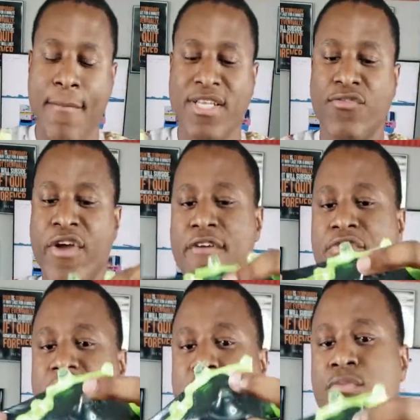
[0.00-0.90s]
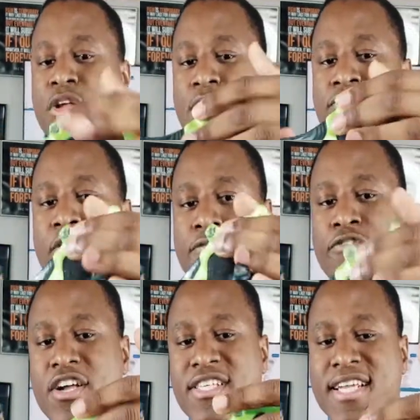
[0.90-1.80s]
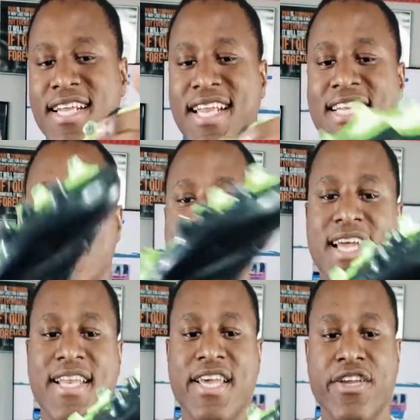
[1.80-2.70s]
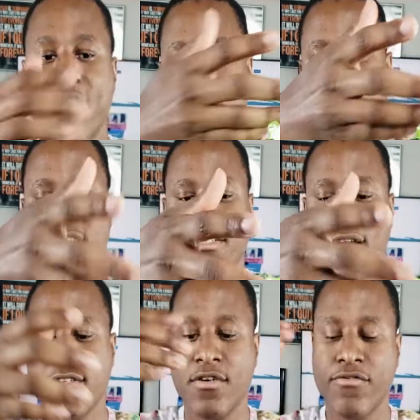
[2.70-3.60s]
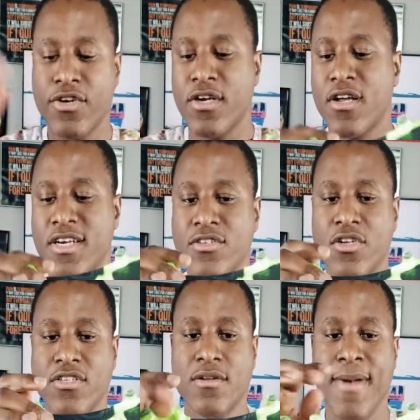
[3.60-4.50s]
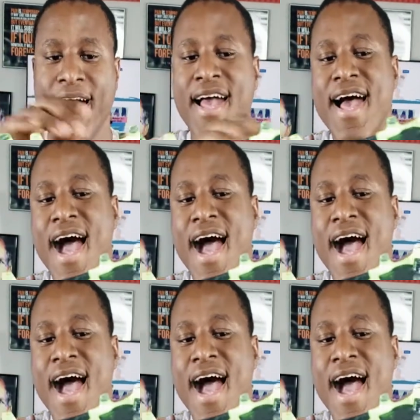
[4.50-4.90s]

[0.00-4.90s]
It's very flexible on the forefront, and I like the design here. You have Koenigsegg stars in the front and Koenigsegg stars in the back.